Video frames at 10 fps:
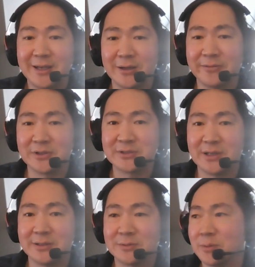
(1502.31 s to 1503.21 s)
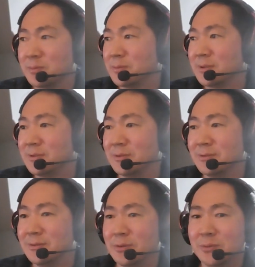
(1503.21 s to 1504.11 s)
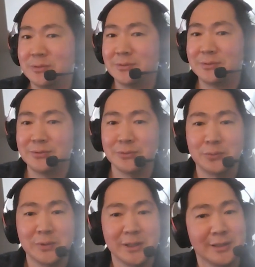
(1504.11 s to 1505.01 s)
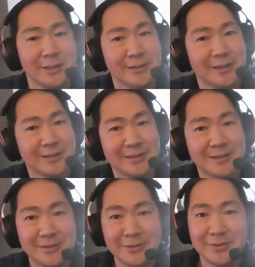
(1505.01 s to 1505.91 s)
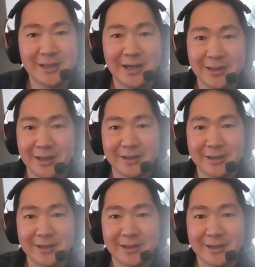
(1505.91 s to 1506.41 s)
and our first thought is, well, do do we need to do that?